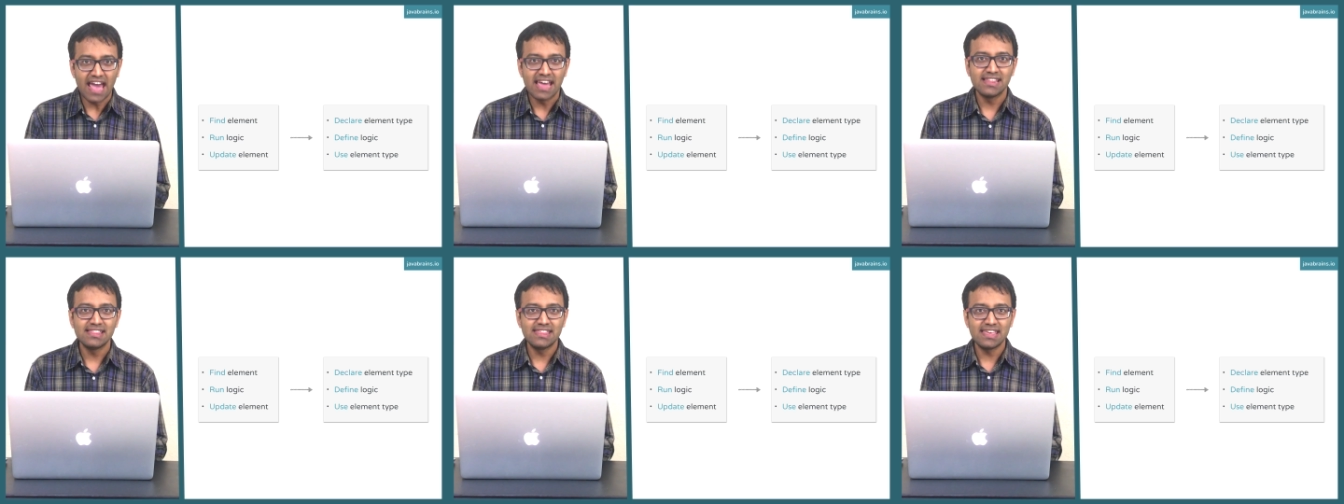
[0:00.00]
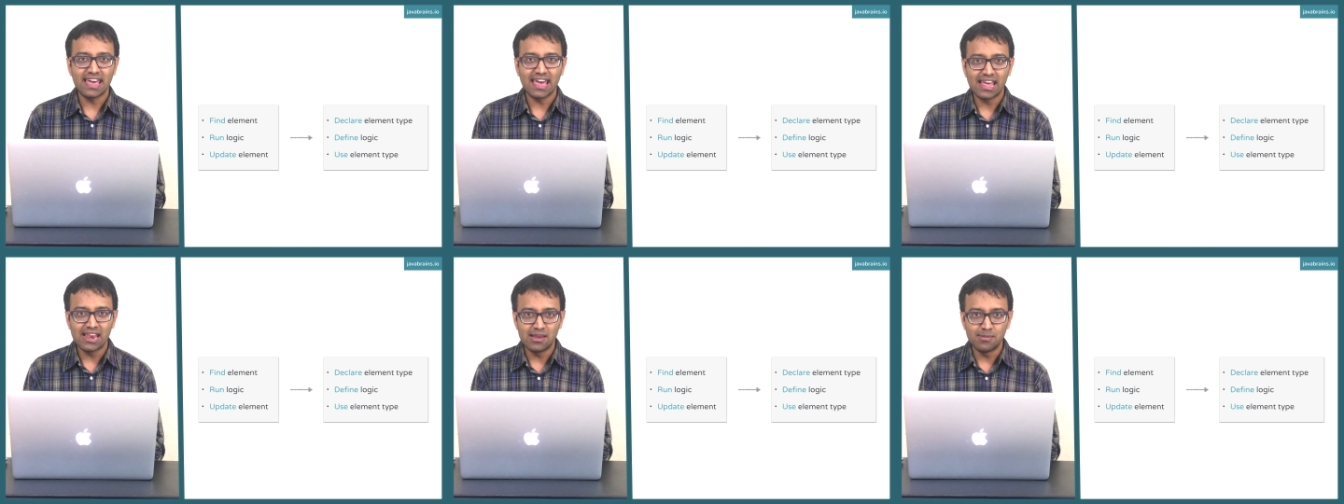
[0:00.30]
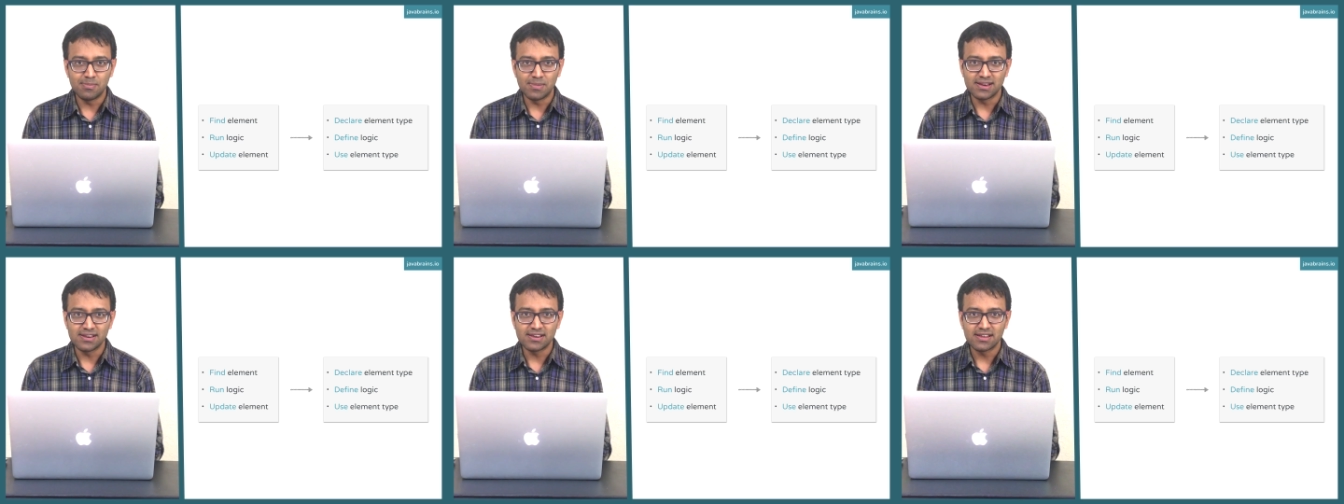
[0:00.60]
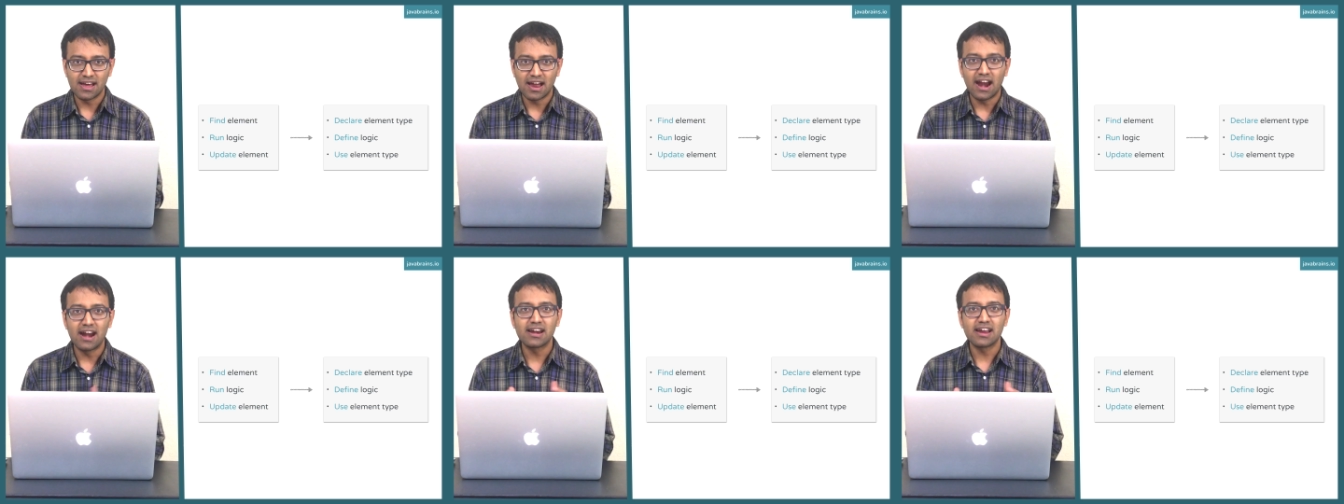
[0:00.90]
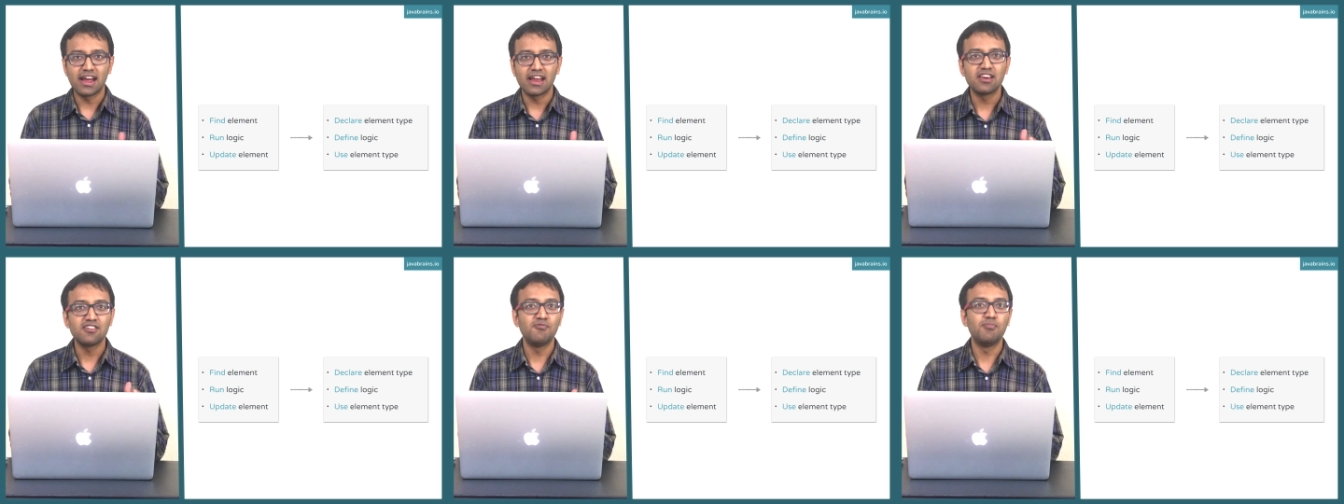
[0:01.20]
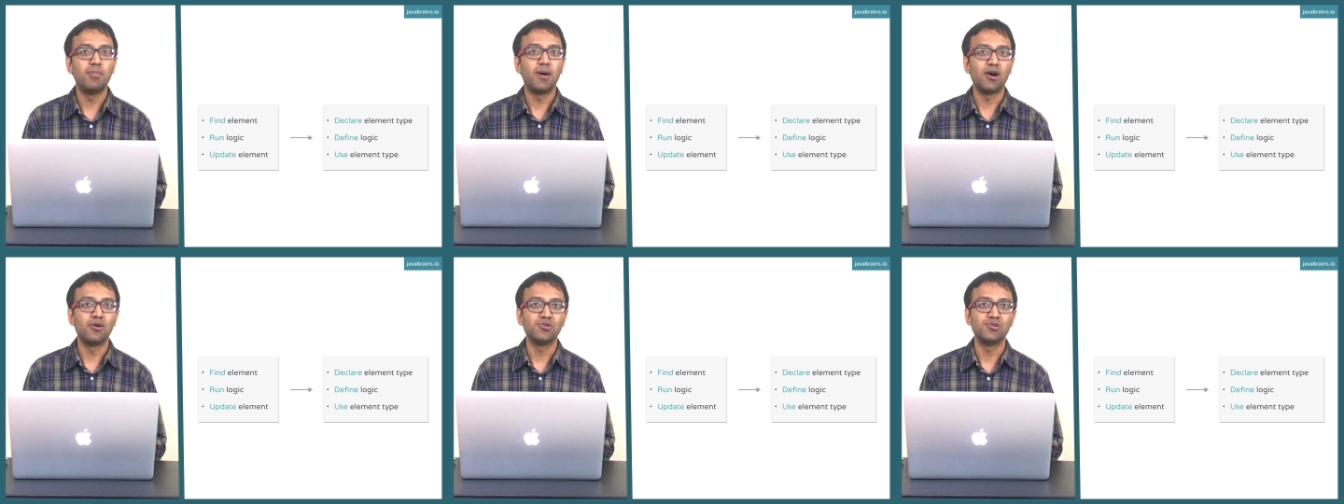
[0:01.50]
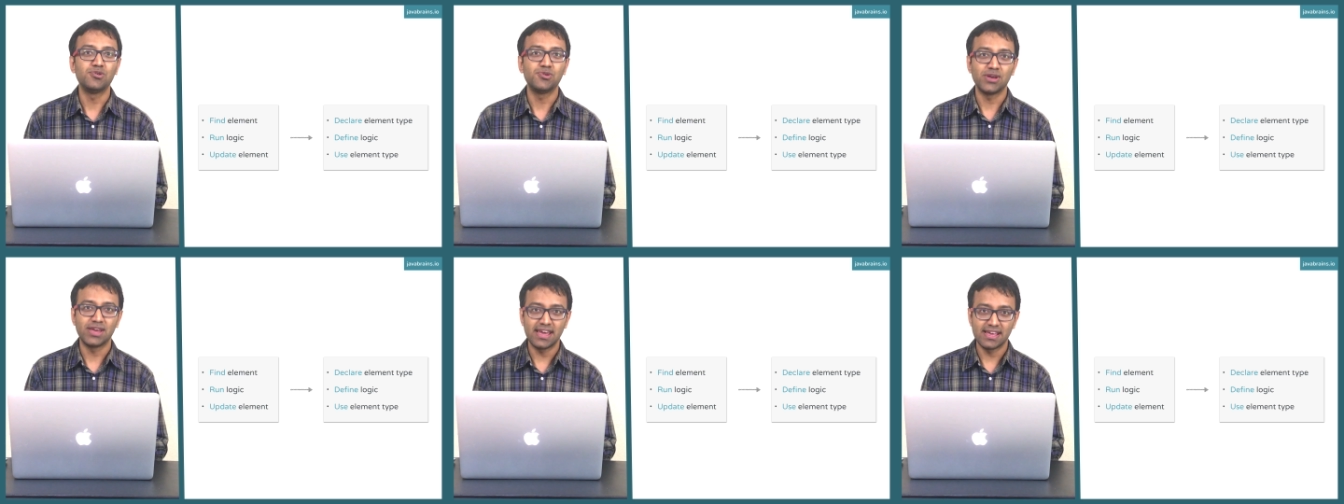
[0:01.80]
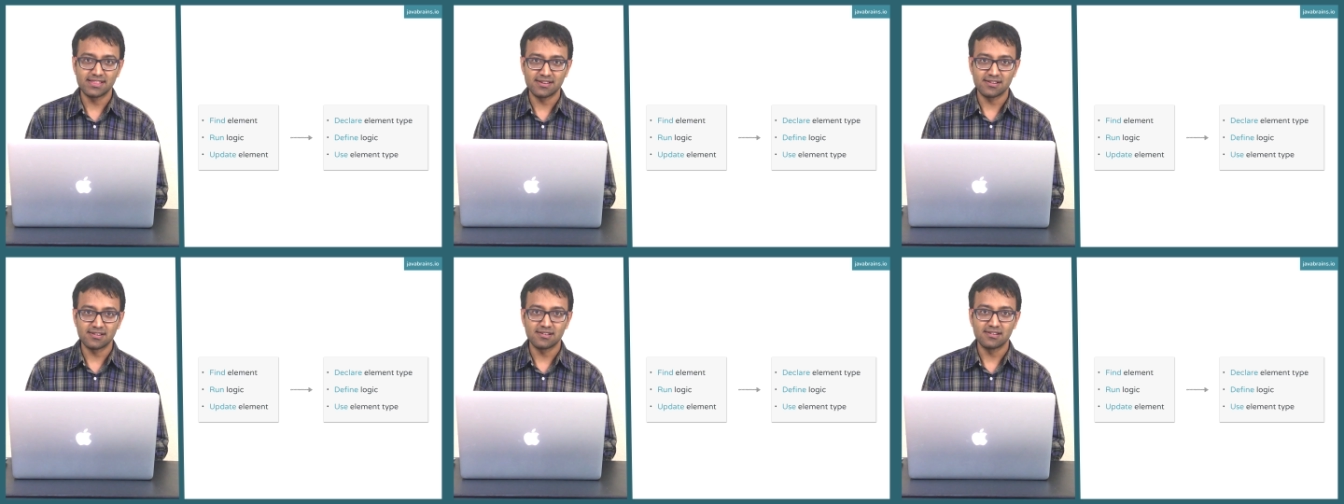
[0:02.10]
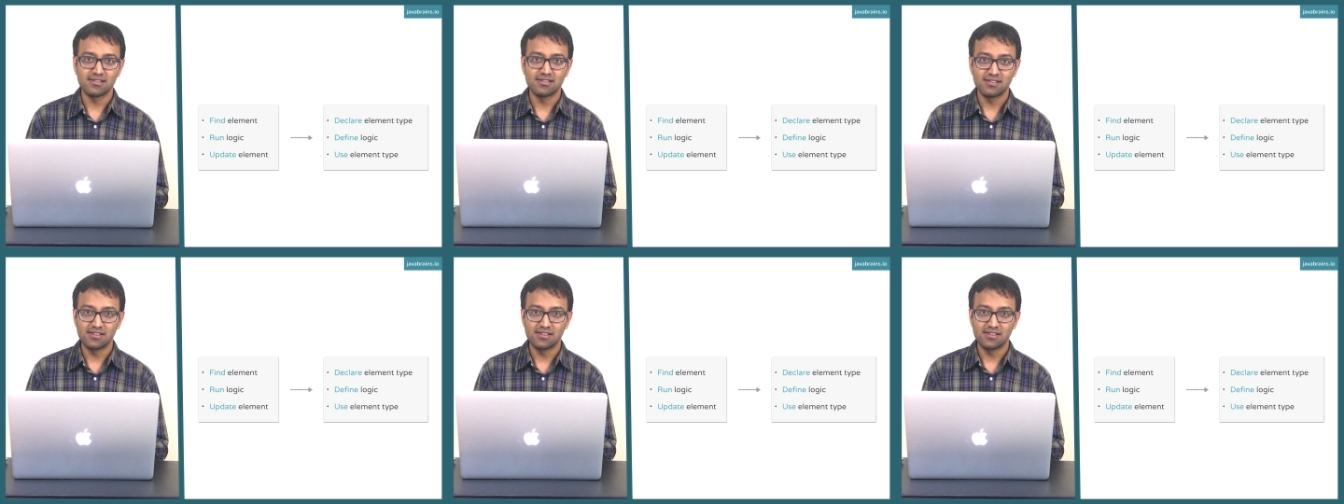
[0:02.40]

and the element are kind of bound together.